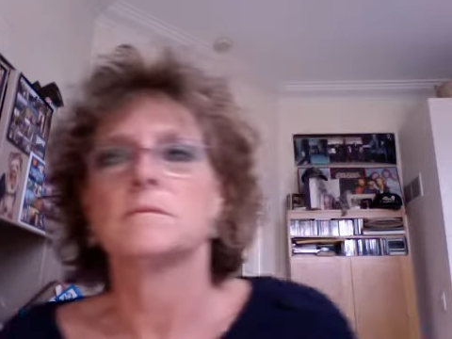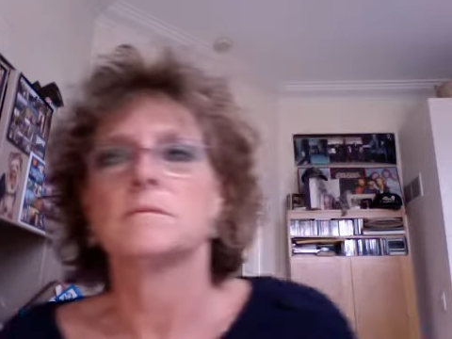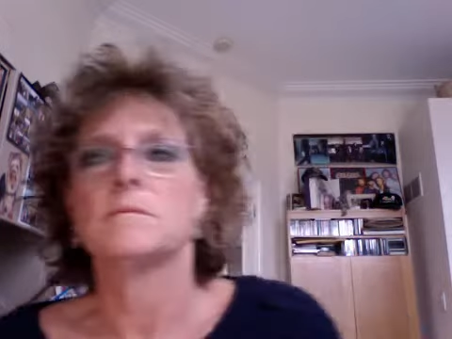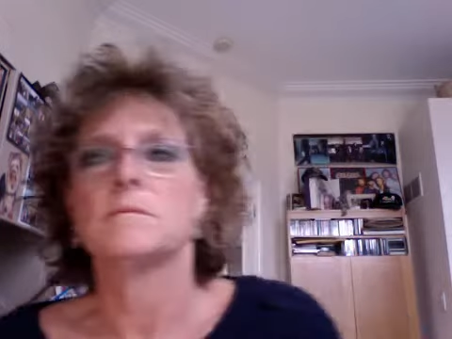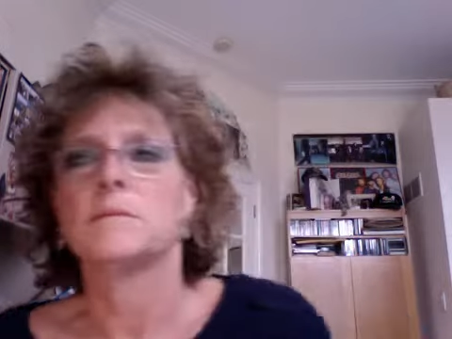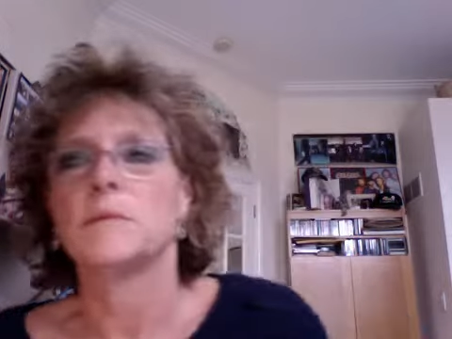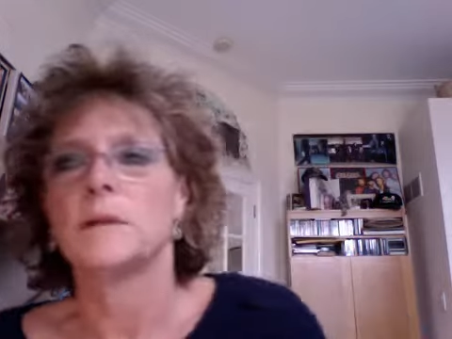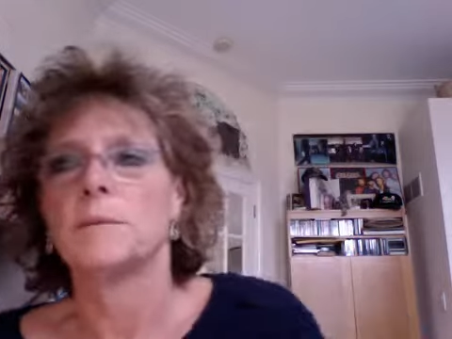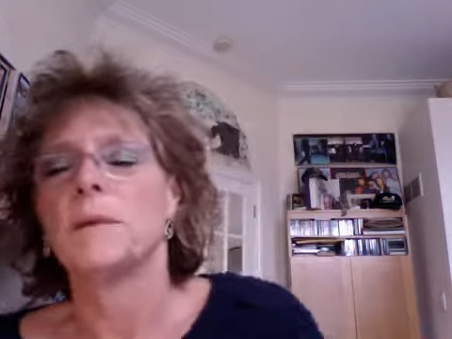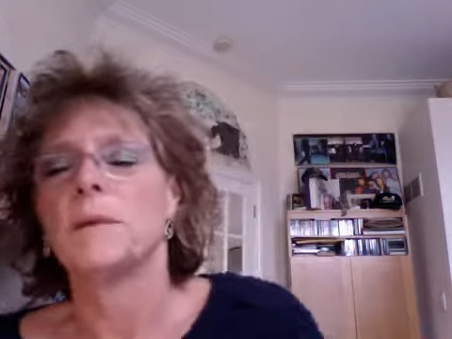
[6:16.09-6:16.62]

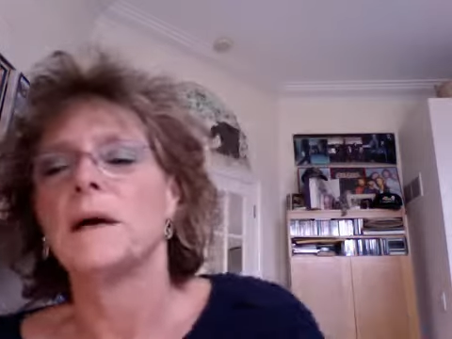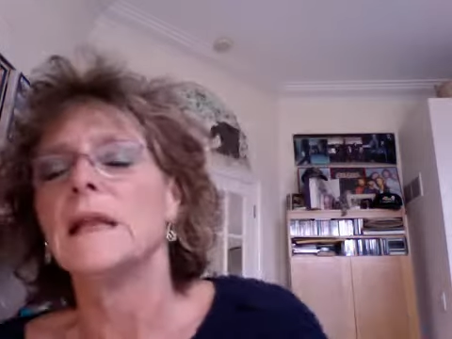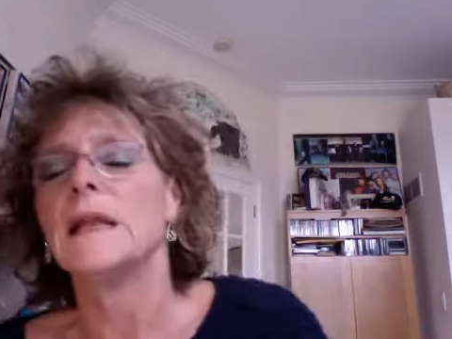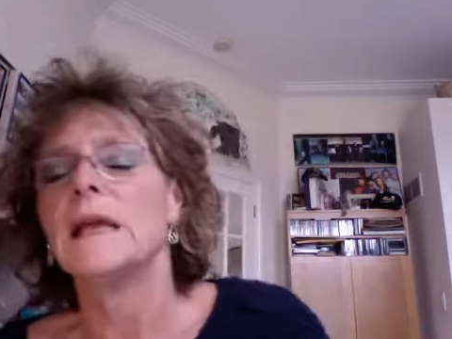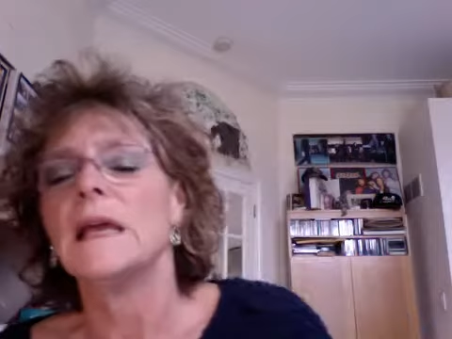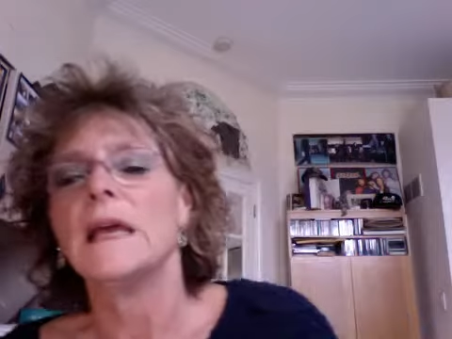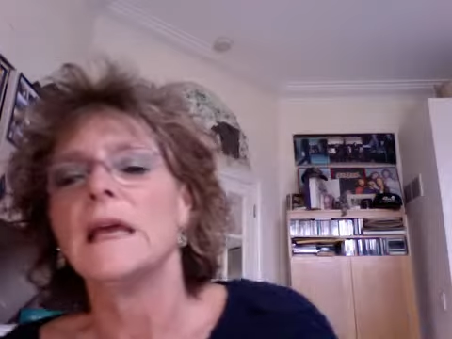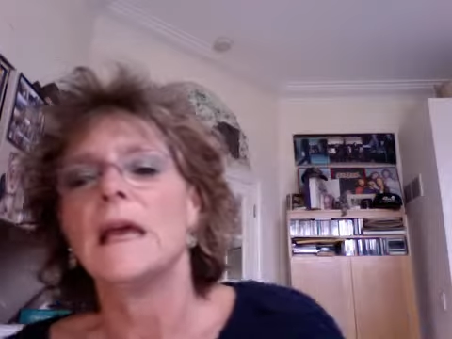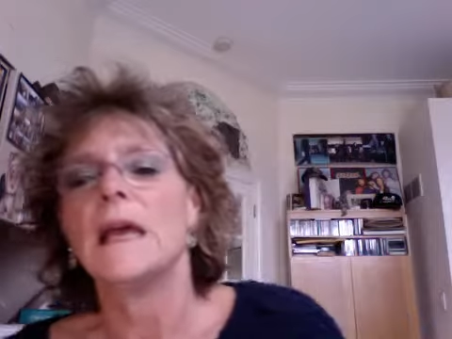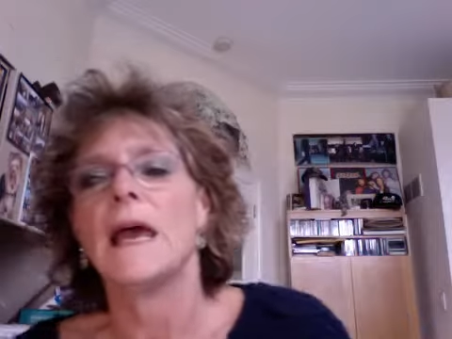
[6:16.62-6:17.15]
the
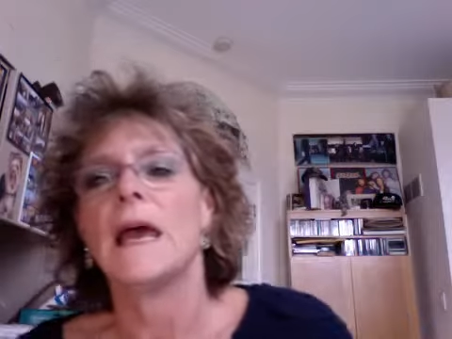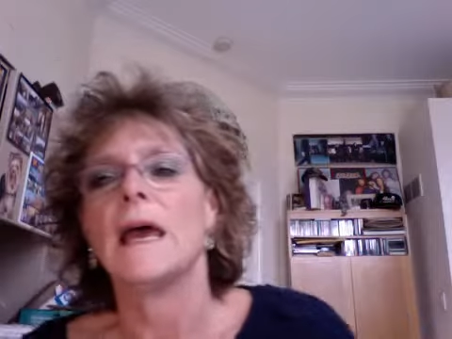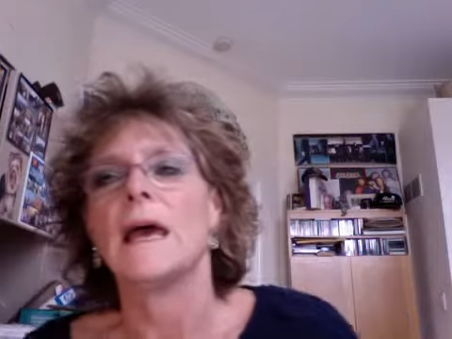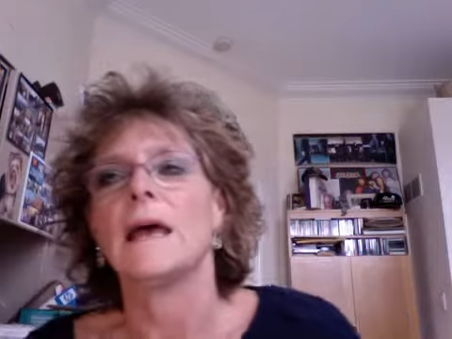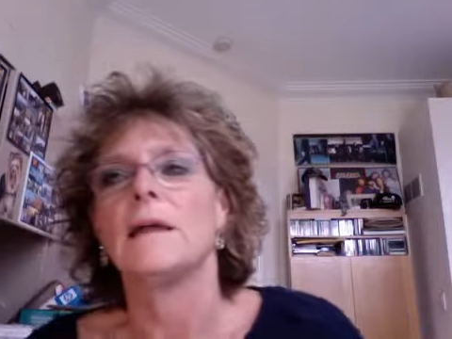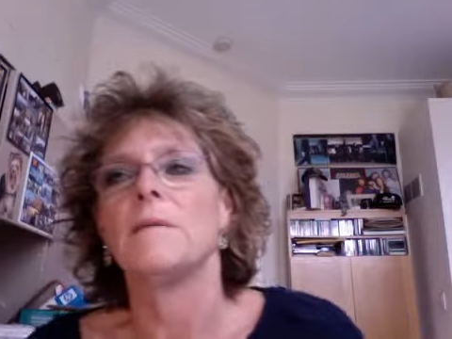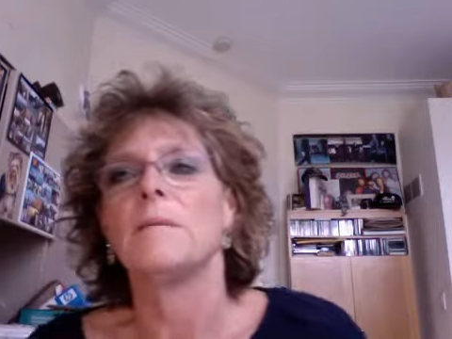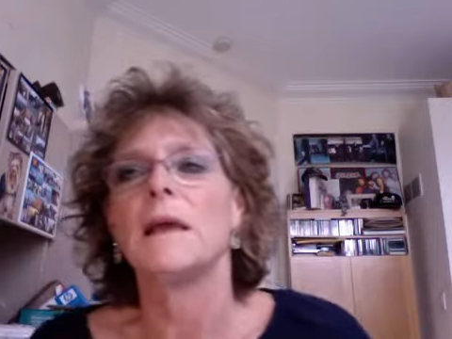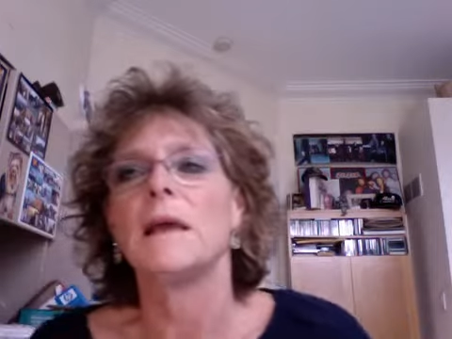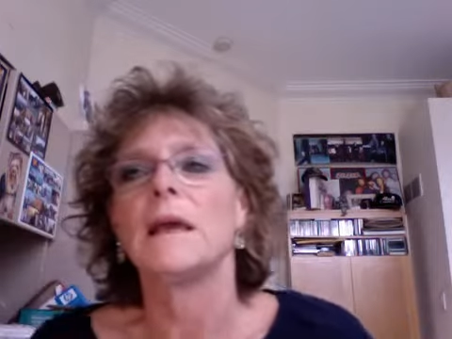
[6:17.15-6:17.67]
money
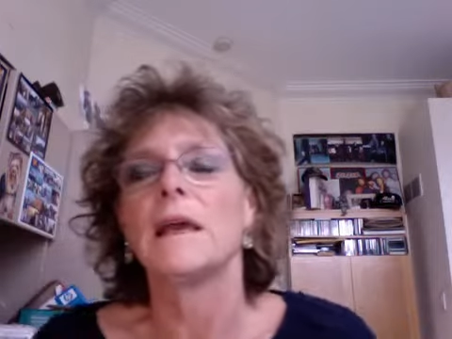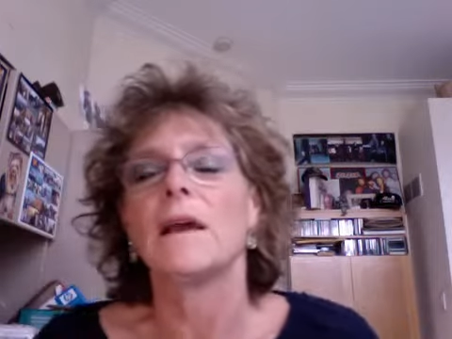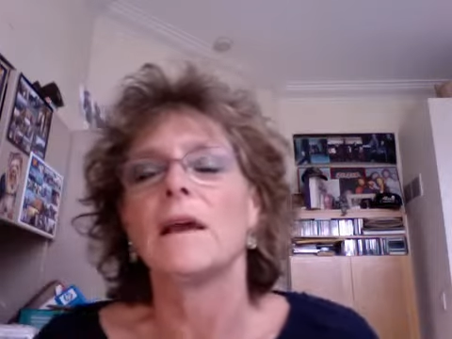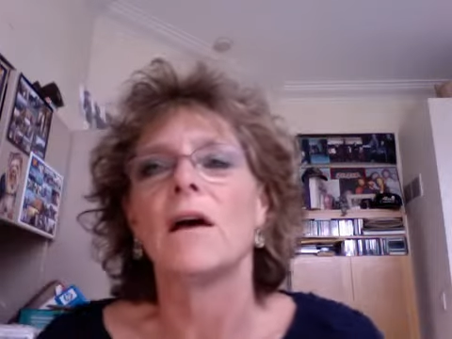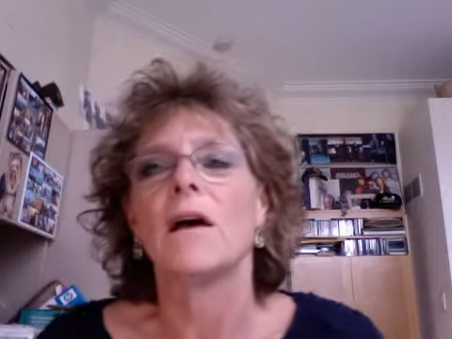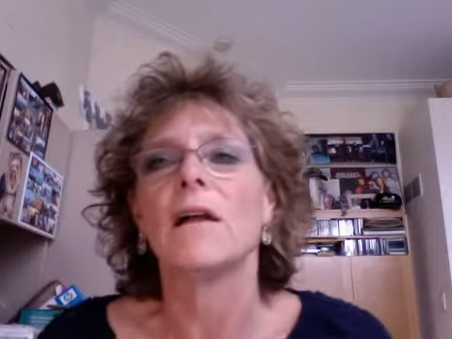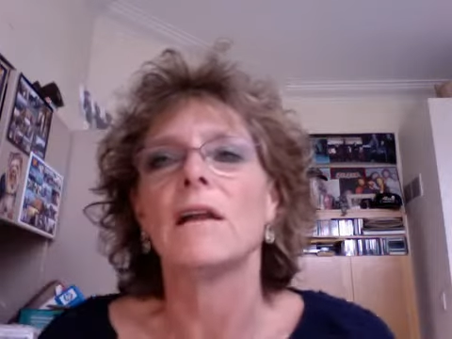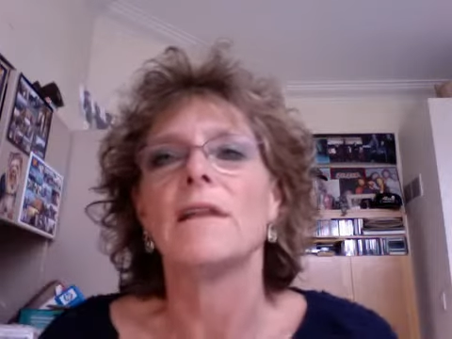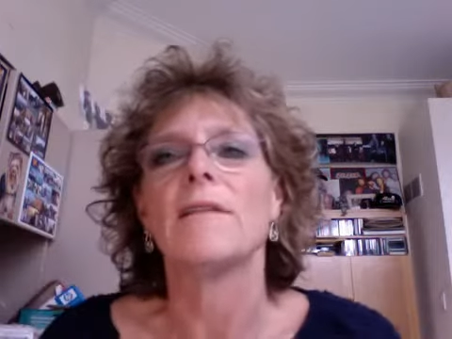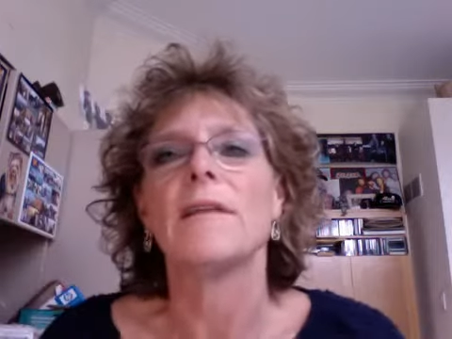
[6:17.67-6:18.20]
and making
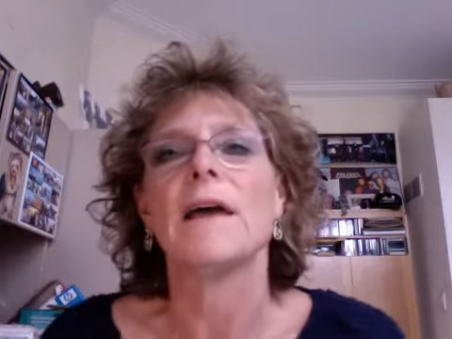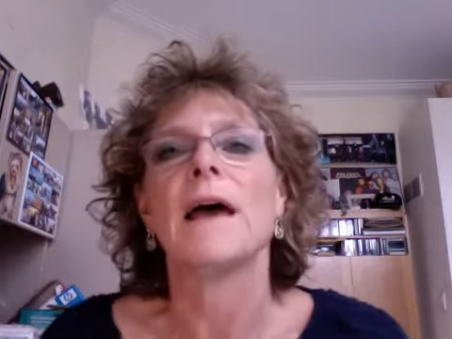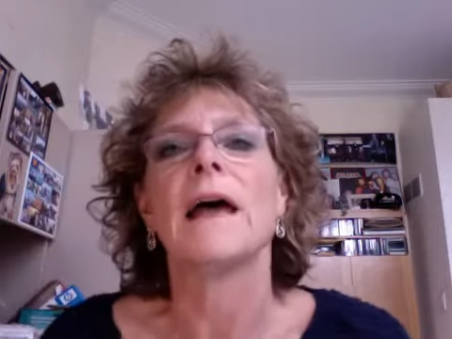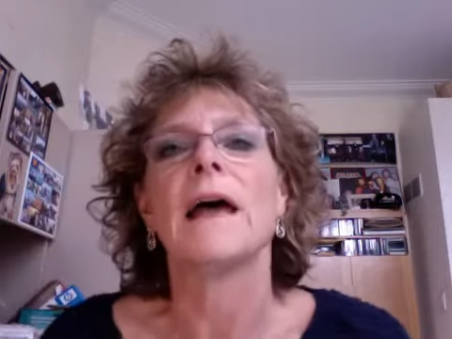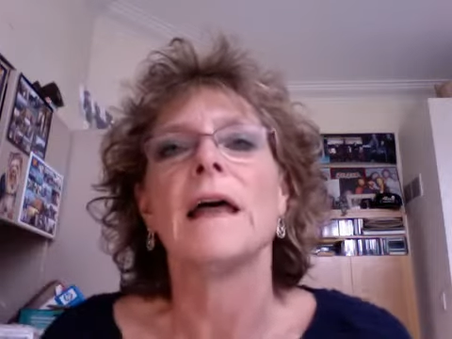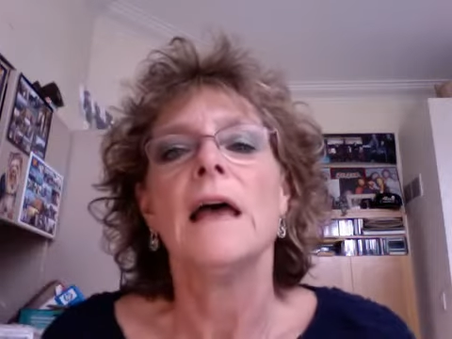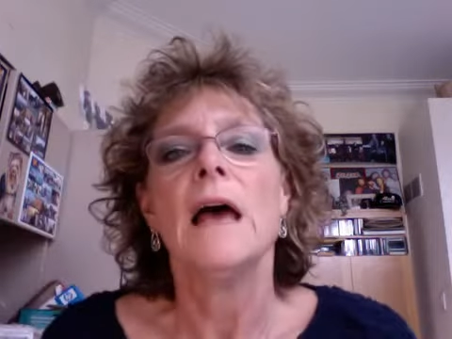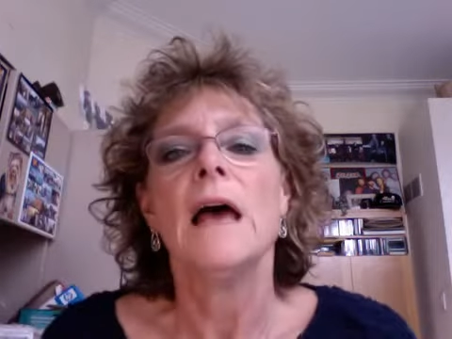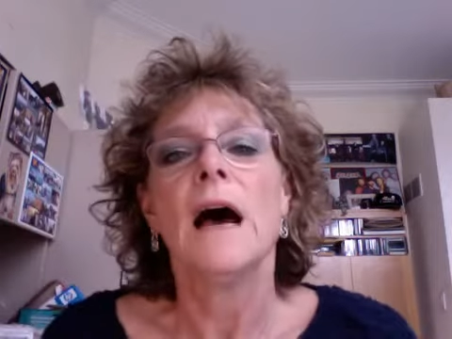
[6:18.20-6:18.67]
all of that,